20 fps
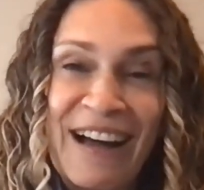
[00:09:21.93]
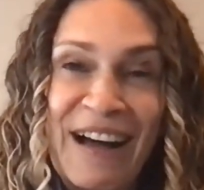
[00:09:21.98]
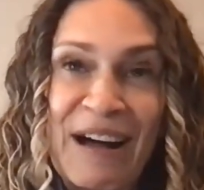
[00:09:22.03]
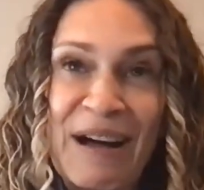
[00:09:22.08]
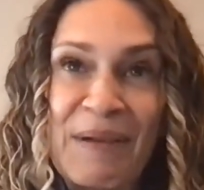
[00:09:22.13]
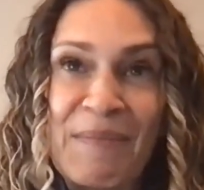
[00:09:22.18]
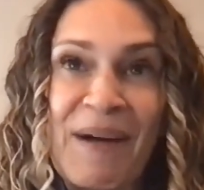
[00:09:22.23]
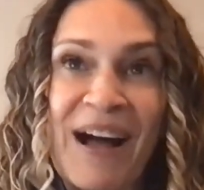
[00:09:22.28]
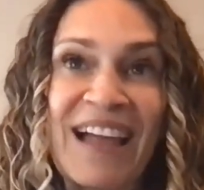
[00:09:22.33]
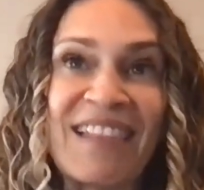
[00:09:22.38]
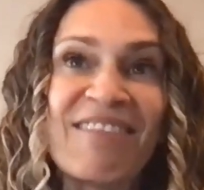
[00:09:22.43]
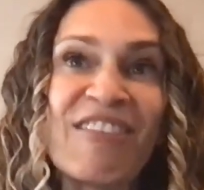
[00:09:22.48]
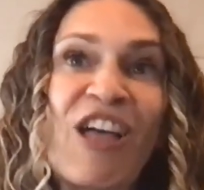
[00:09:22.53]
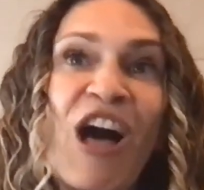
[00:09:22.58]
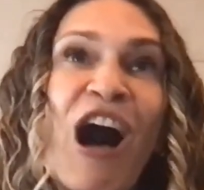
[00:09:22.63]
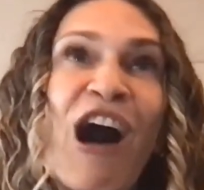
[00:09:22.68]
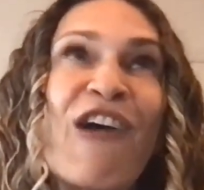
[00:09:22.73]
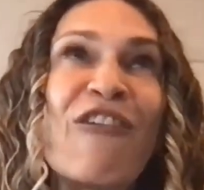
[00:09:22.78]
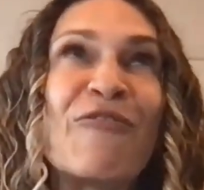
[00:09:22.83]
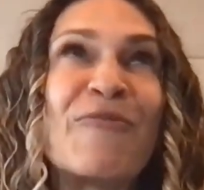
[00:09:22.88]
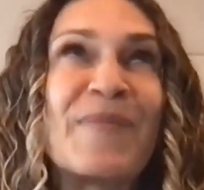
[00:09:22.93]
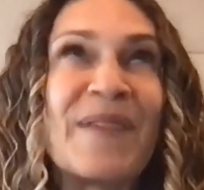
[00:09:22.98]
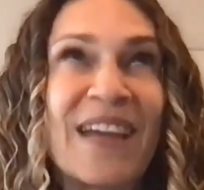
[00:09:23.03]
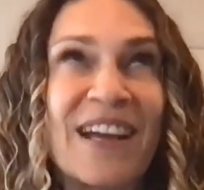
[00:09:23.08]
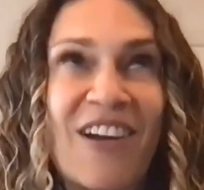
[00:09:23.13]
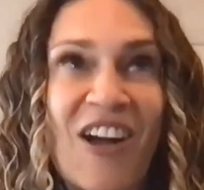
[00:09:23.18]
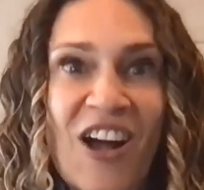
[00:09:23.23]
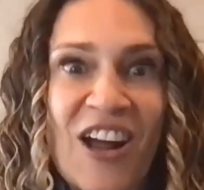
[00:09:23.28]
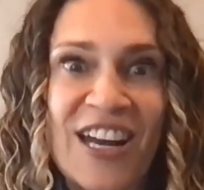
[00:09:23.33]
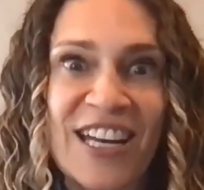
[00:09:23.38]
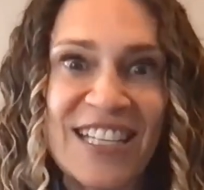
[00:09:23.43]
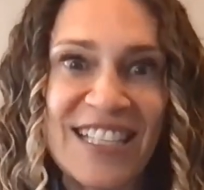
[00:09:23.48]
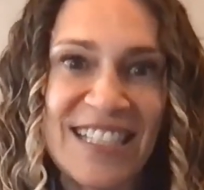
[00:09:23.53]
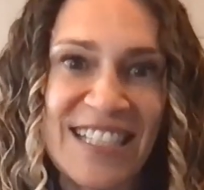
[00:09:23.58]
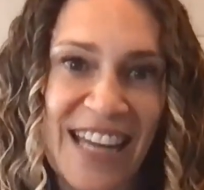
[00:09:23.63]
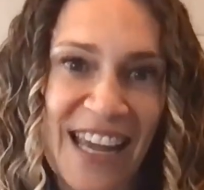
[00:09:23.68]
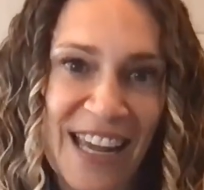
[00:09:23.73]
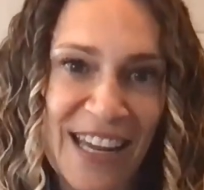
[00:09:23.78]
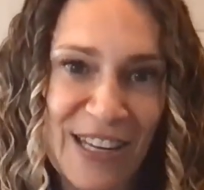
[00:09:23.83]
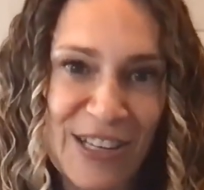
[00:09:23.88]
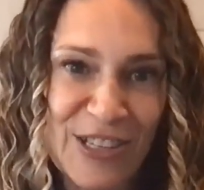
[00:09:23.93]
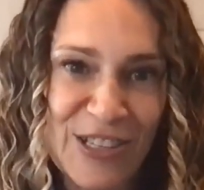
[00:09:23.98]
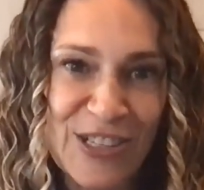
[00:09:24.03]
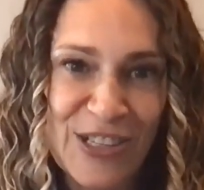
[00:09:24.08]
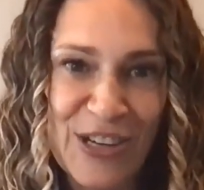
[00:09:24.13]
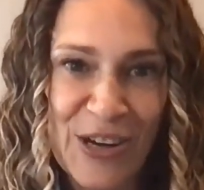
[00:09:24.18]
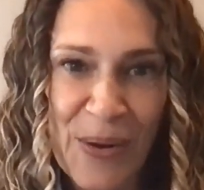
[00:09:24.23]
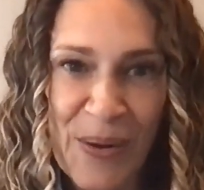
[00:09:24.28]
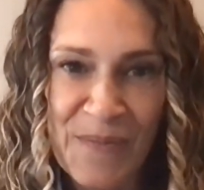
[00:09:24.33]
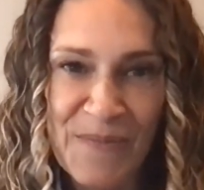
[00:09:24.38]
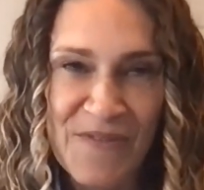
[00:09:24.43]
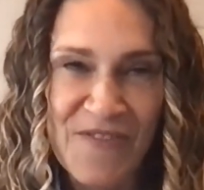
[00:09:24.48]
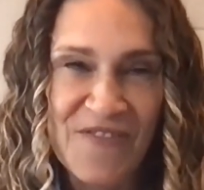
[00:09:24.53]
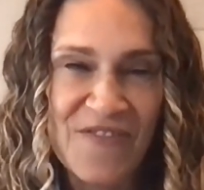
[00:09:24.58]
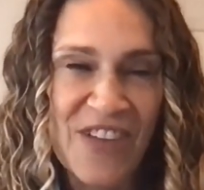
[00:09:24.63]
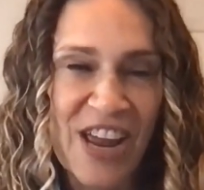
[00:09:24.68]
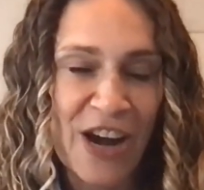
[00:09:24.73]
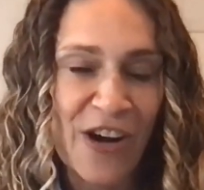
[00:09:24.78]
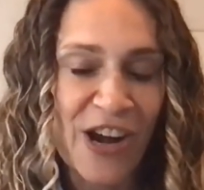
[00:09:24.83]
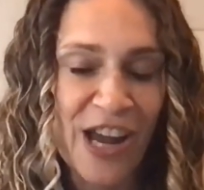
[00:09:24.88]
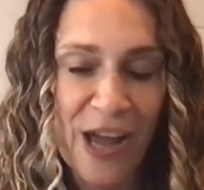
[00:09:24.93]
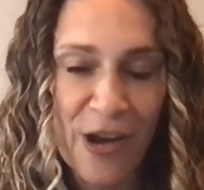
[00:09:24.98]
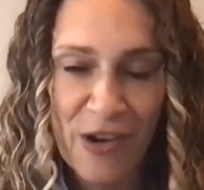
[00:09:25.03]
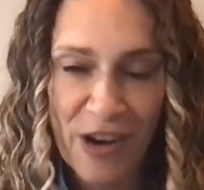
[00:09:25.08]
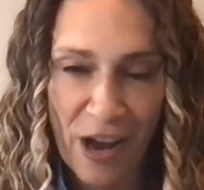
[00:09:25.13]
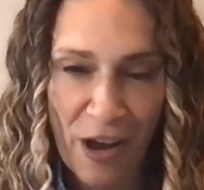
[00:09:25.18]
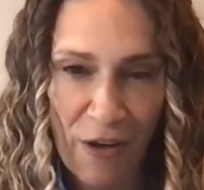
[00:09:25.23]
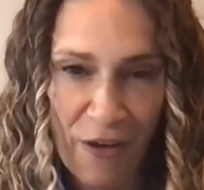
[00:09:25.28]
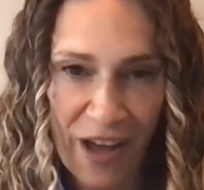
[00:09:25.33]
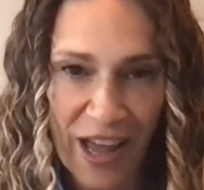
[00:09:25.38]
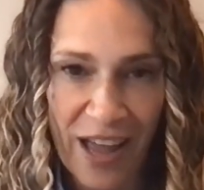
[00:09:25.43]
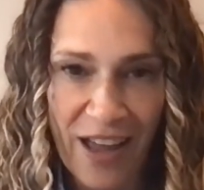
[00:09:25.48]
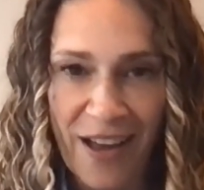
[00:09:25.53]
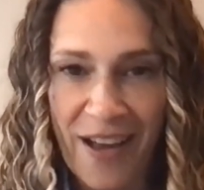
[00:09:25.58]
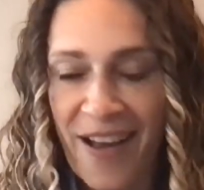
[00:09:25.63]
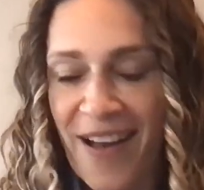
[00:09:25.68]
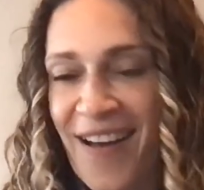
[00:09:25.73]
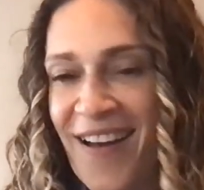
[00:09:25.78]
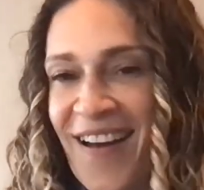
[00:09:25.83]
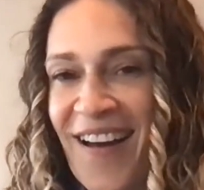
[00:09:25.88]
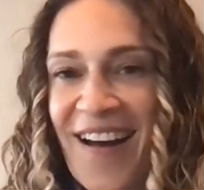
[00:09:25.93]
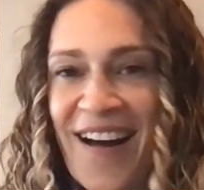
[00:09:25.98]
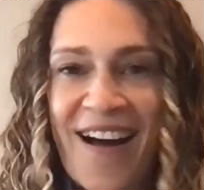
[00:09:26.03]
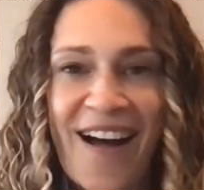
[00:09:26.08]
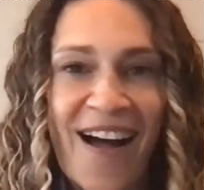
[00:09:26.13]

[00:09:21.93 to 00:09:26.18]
Um, I love being on a stage. You know, I'm very outgoing.